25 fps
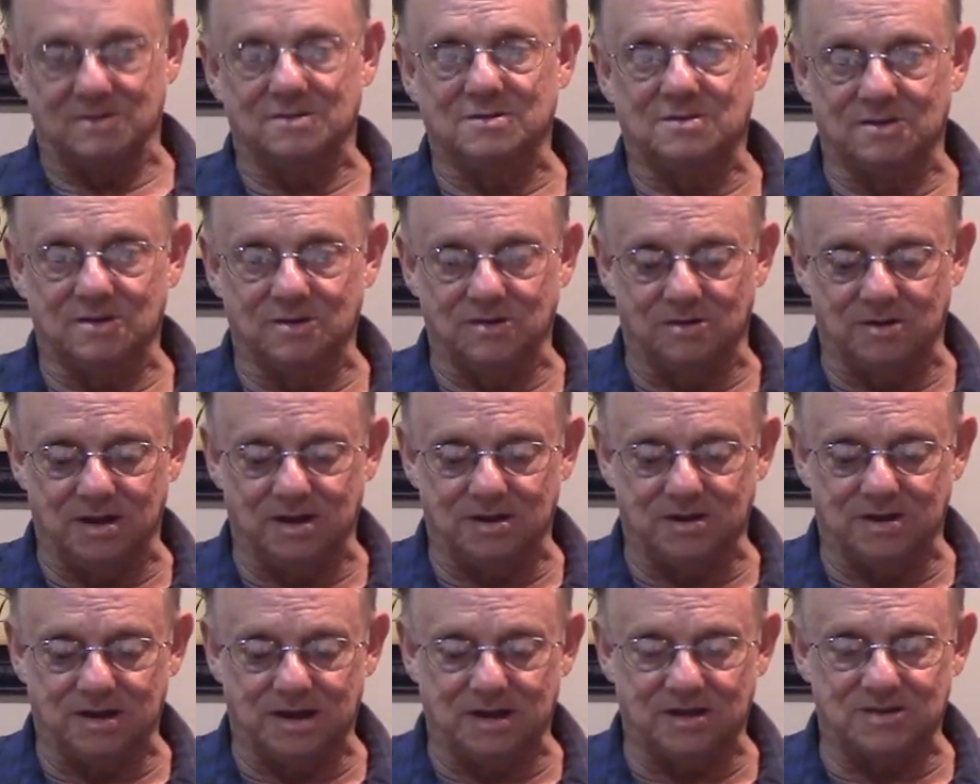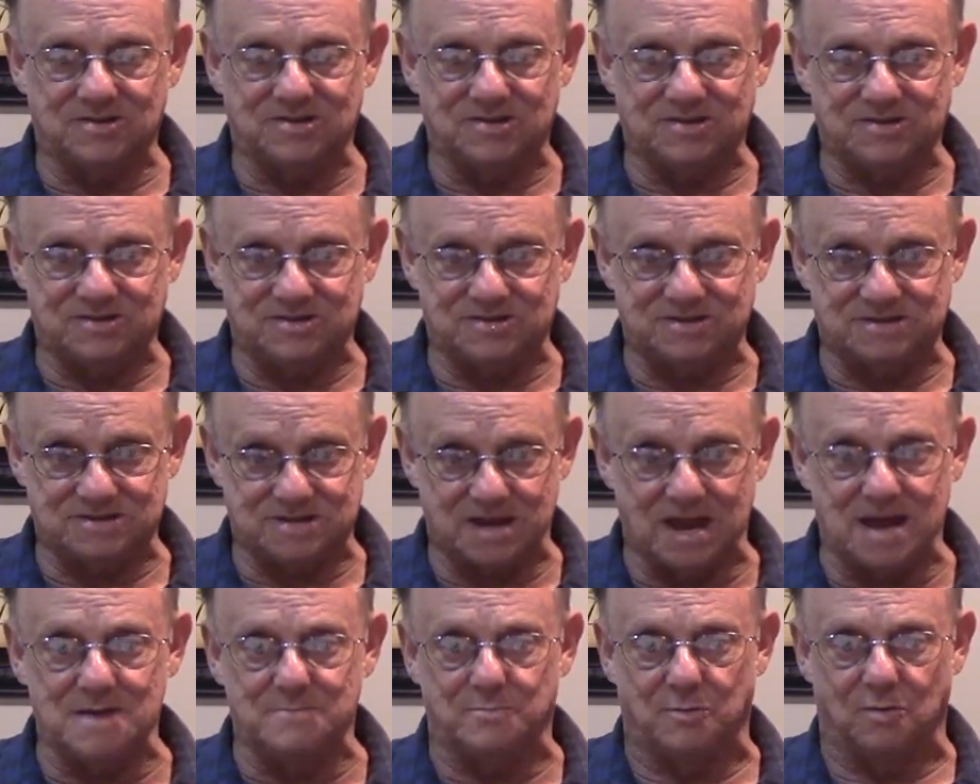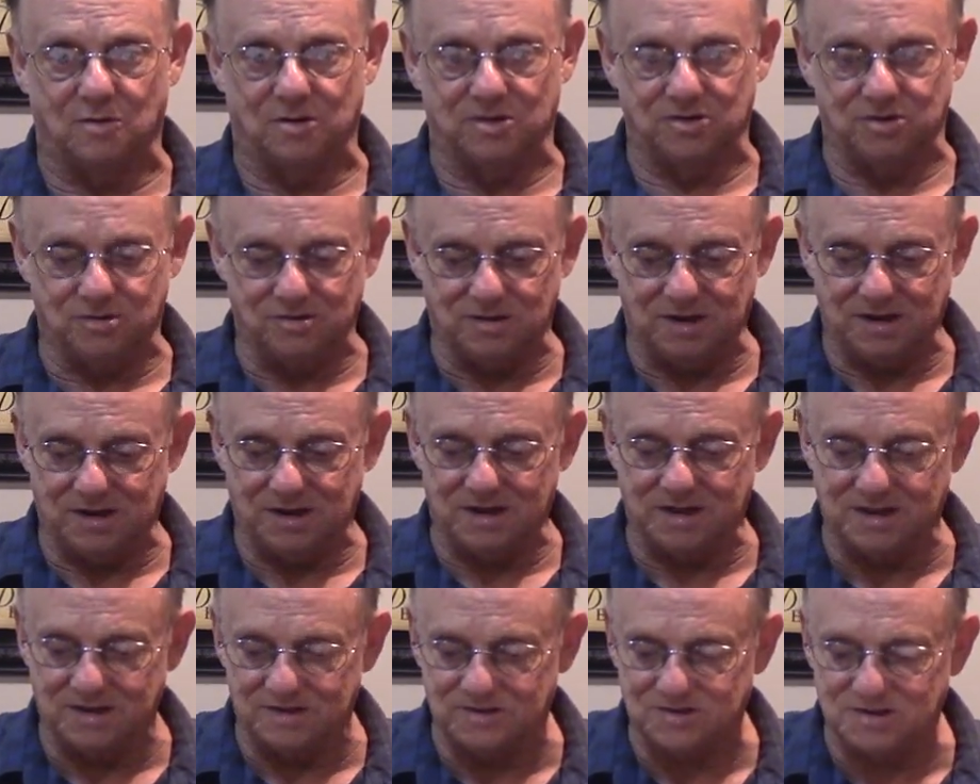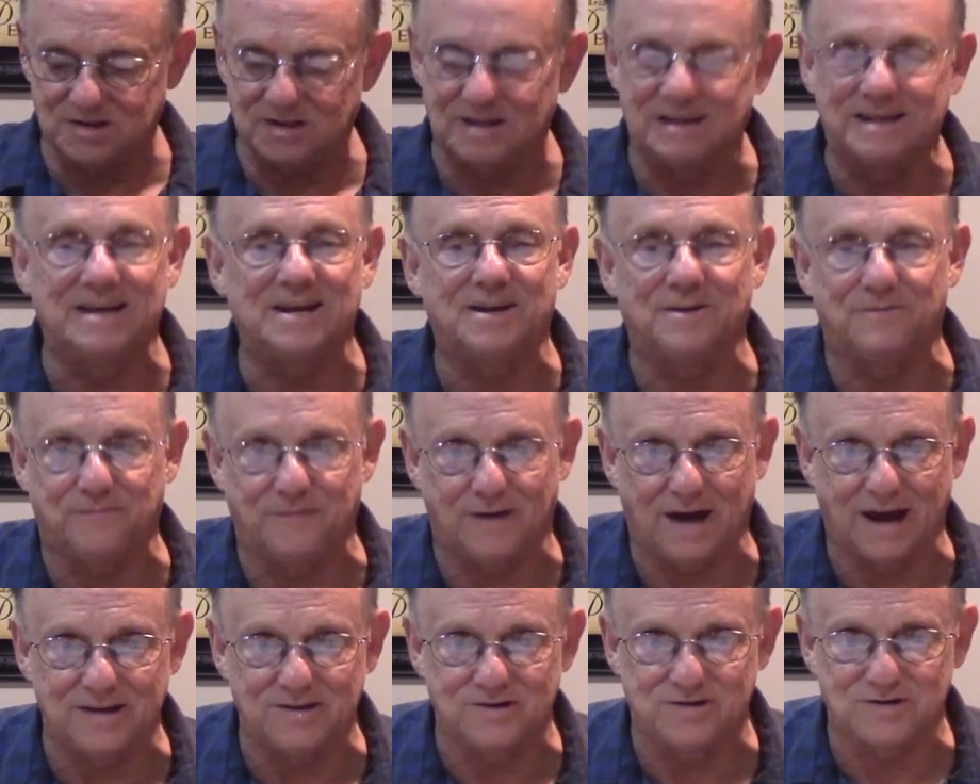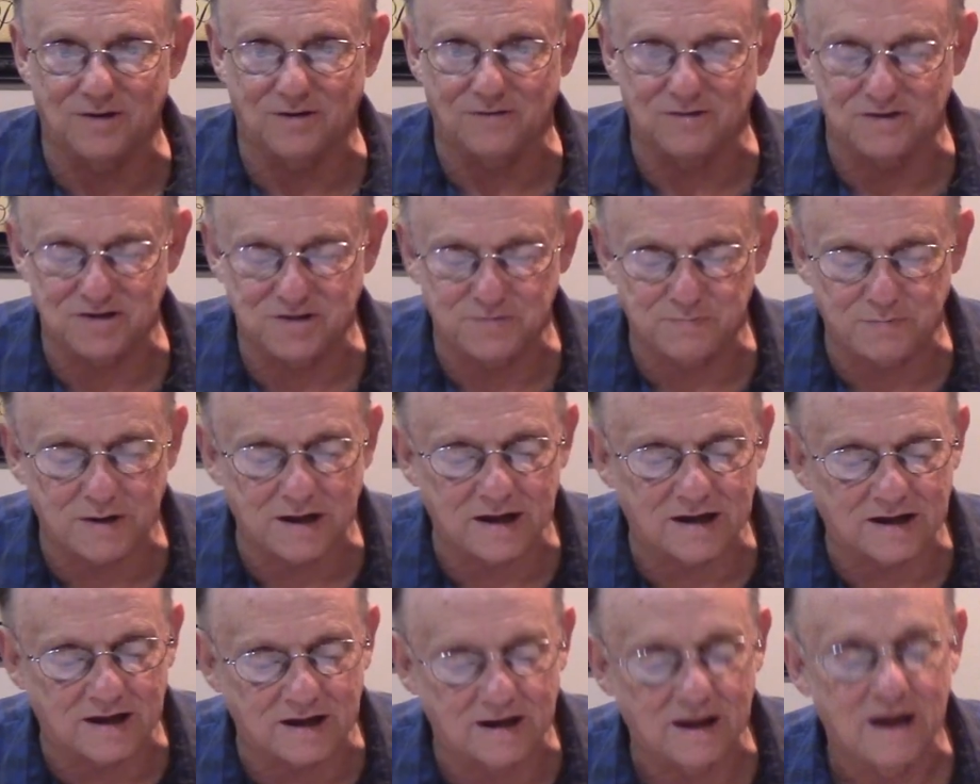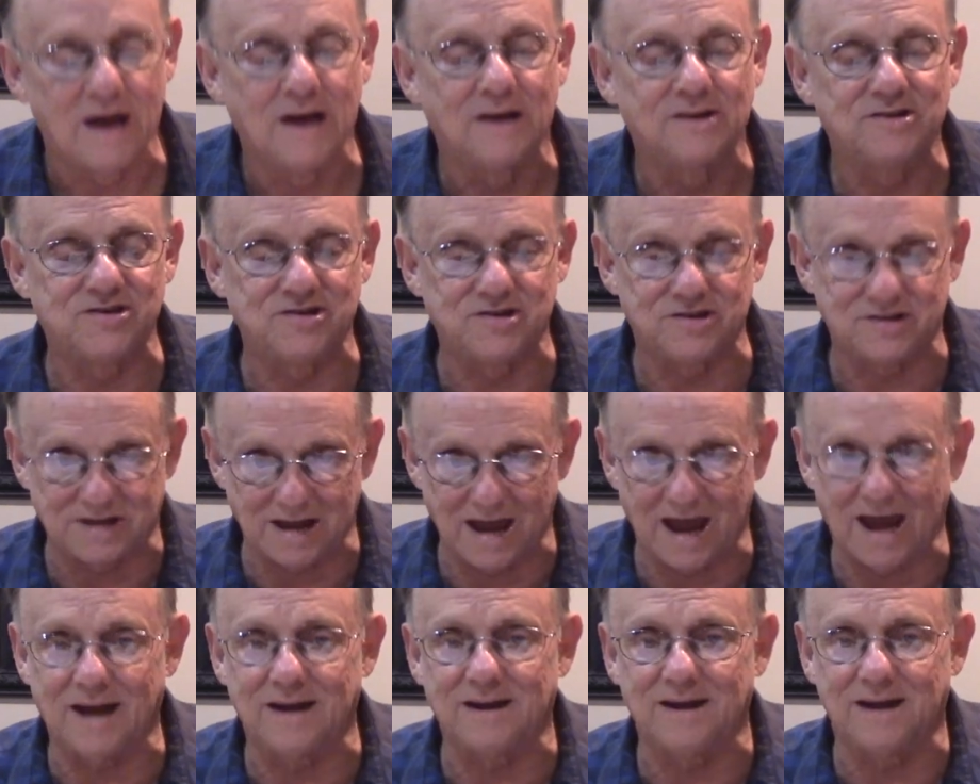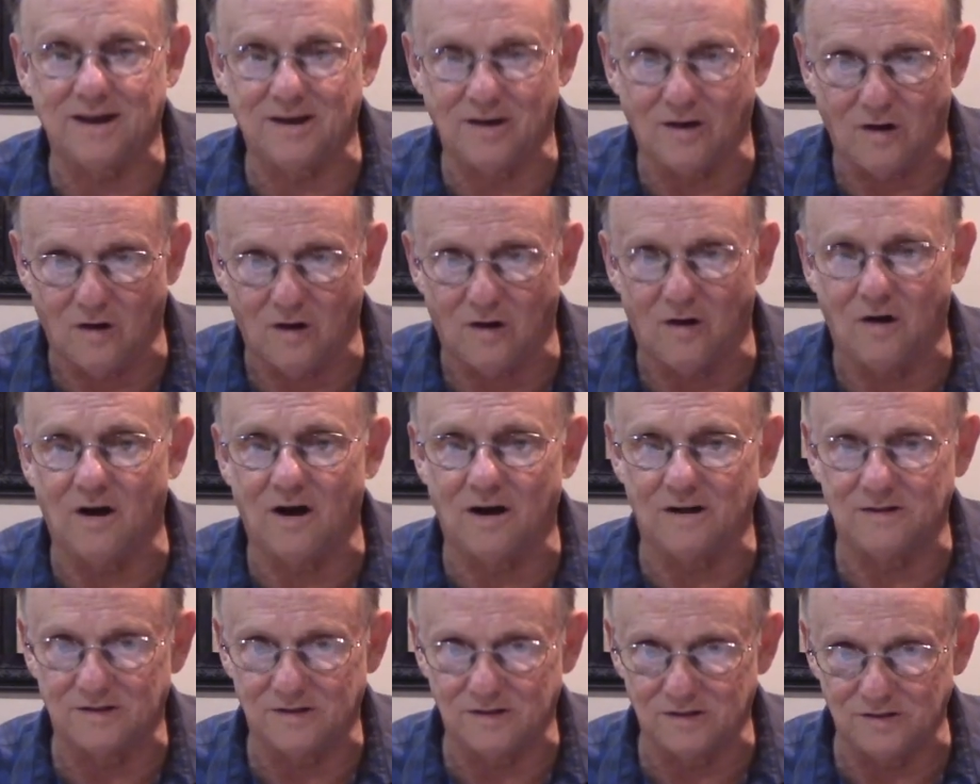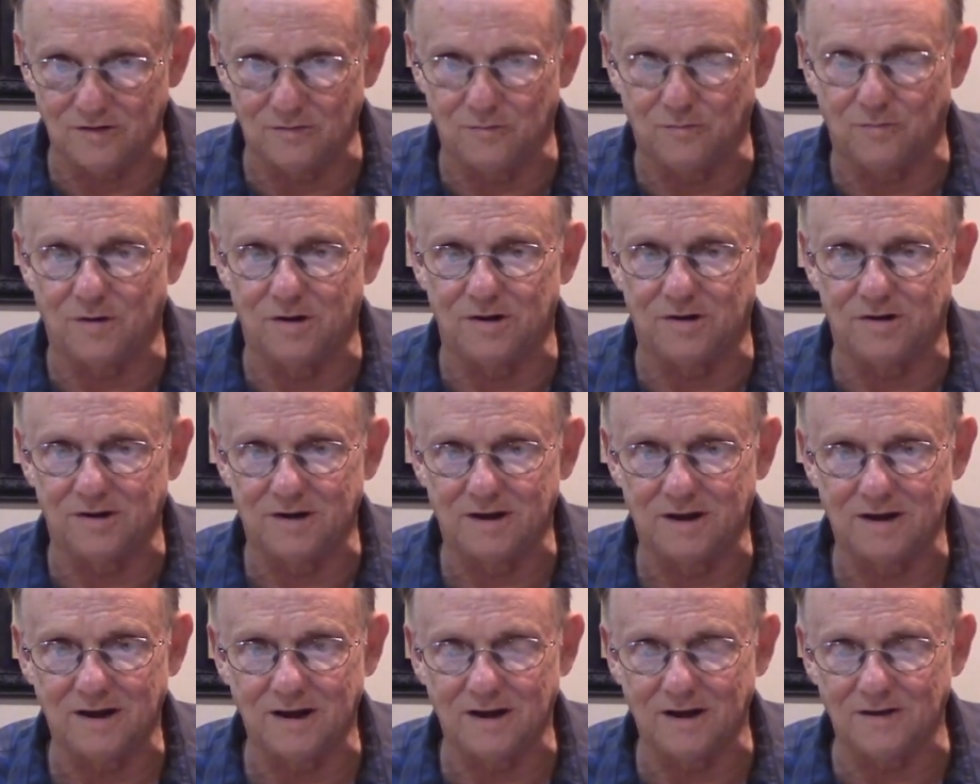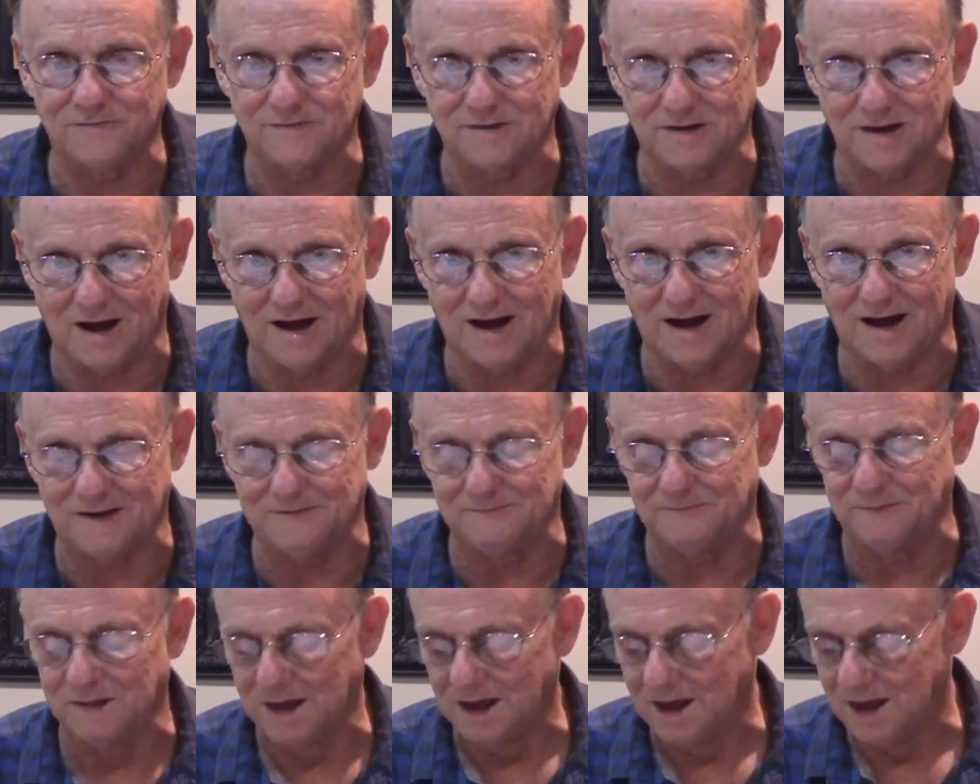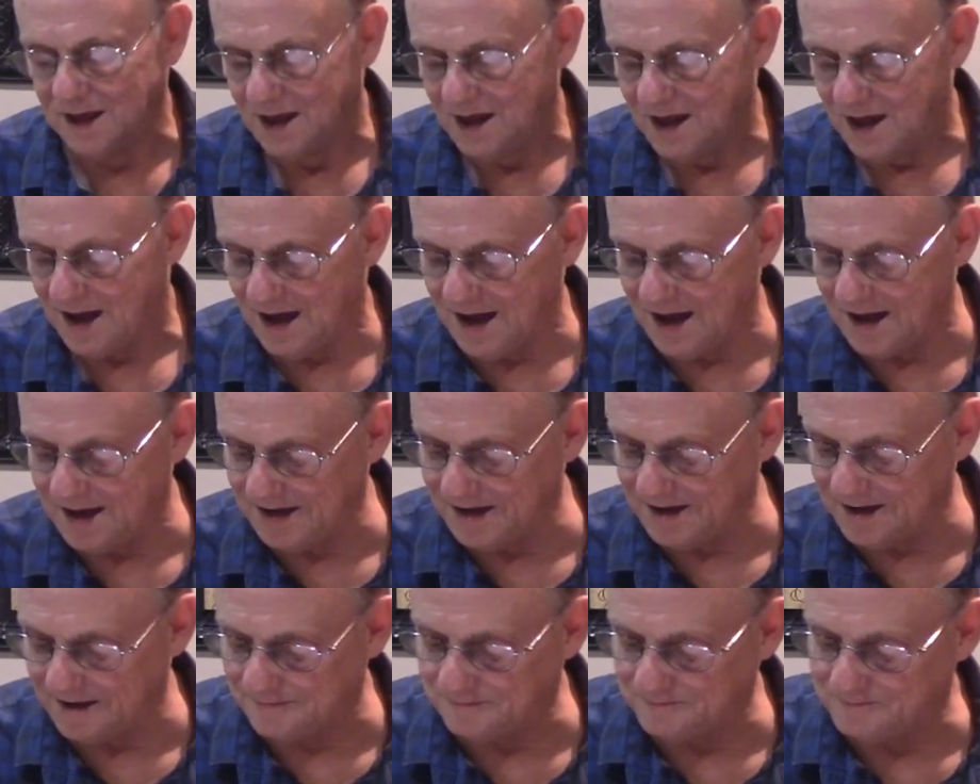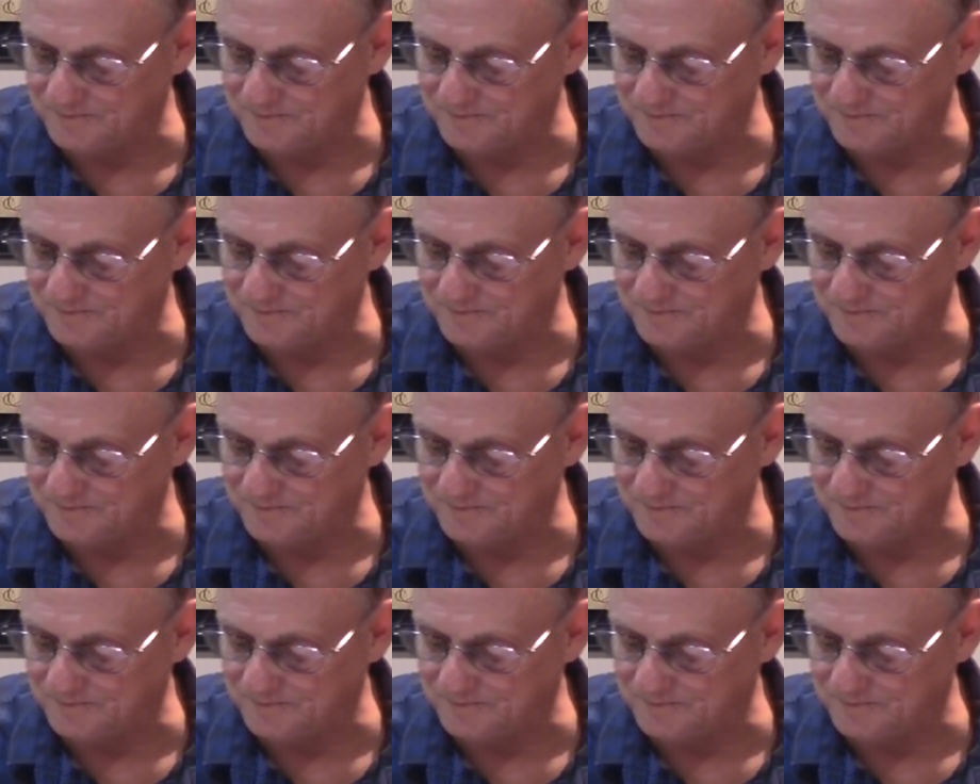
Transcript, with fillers: you need to get stable and you need to get solidified, so to speak, and standing on the Word of God. I uh, um,